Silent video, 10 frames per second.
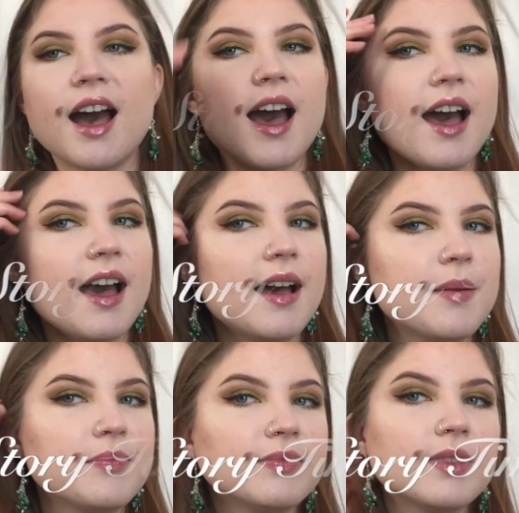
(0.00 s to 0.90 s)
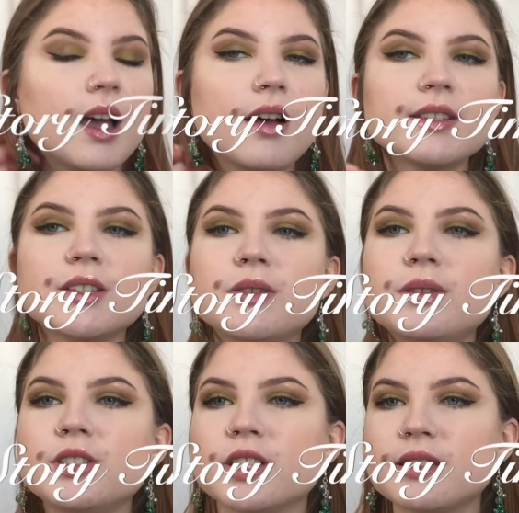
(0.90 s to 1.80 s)

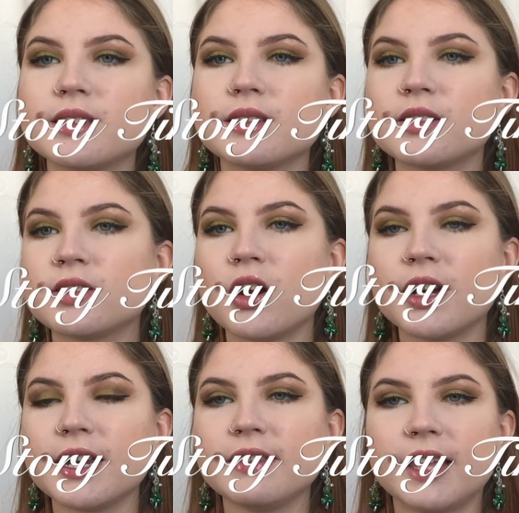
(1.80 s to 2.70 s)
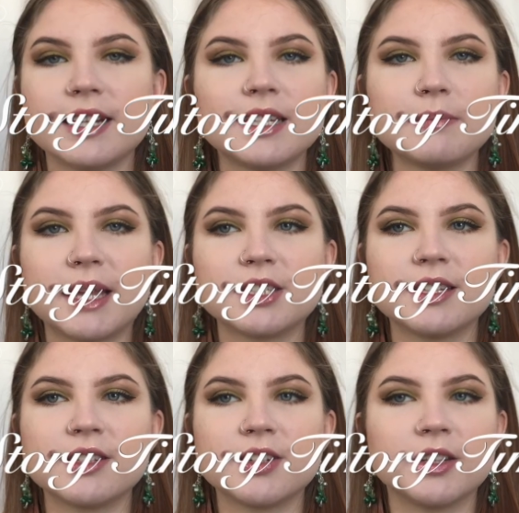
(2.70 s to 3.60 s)
Also, just sorry that I didn't
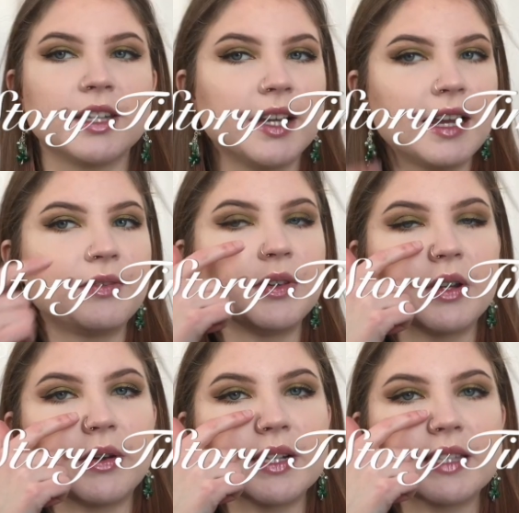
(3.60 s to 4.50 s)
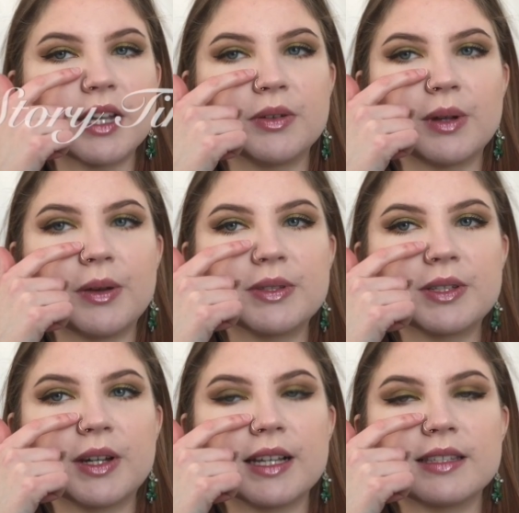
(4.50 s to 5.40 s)
mention this earlier. If you notice like gross
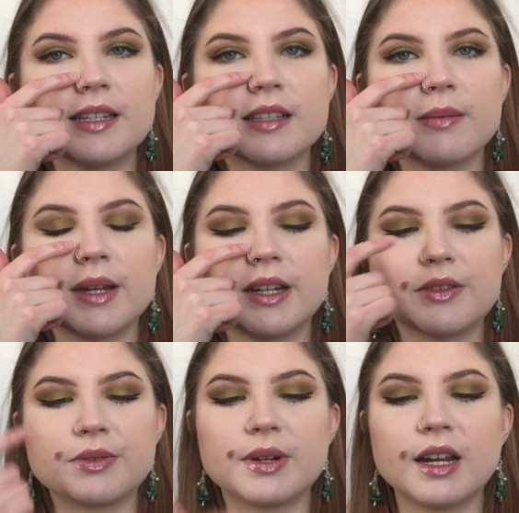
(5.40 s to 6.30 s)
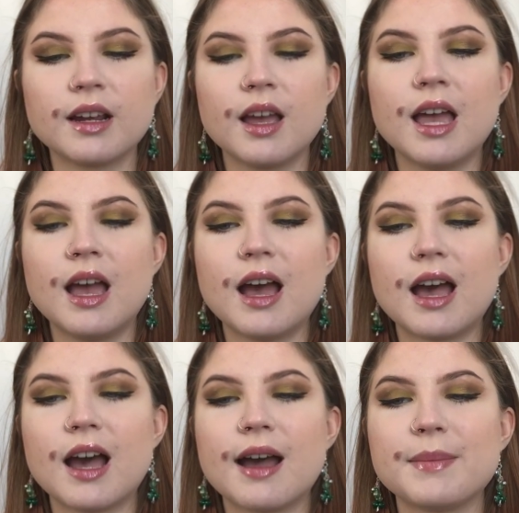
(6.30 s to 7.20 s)
crusties on my nose ring,
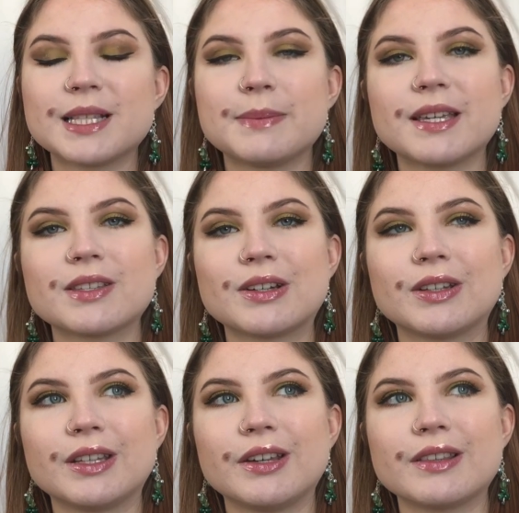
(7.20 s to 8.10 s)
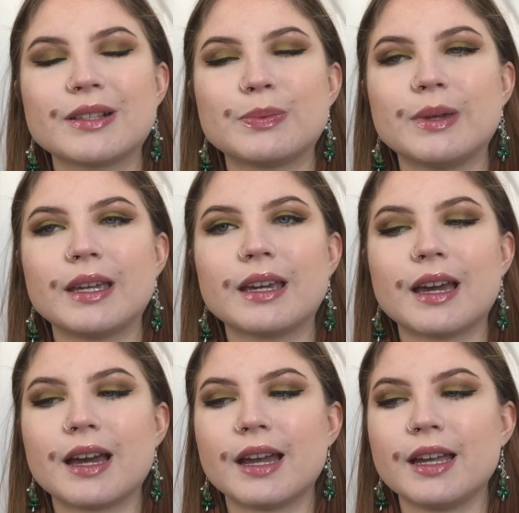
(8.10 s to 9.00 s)
it's because earlier this week
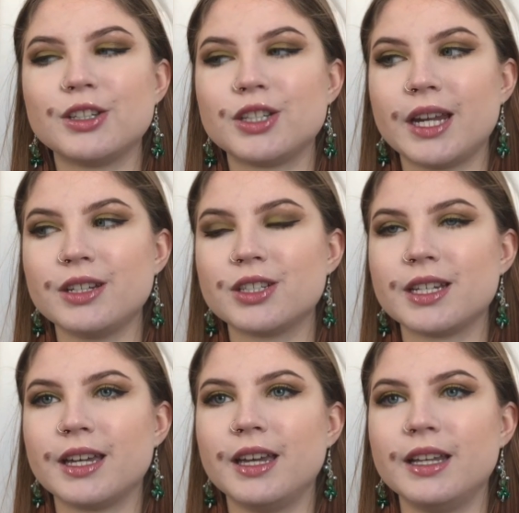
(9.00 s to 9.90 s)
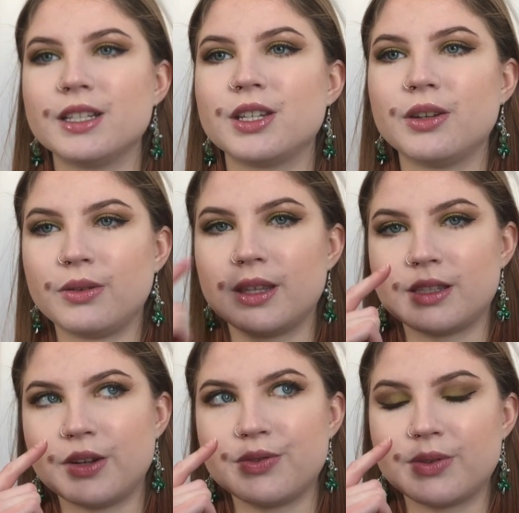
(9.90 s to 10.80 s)
I changed it into
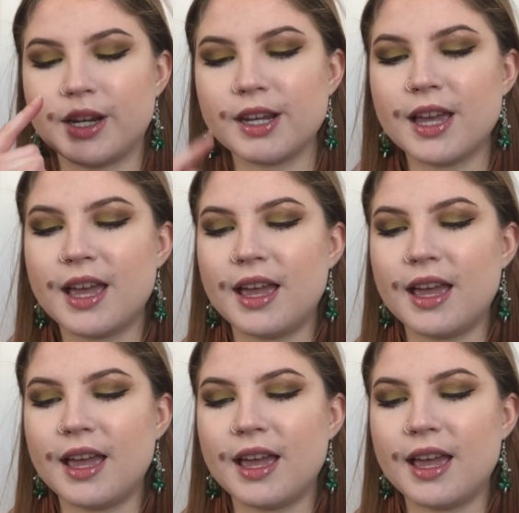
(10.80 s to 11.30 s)
this nose ring,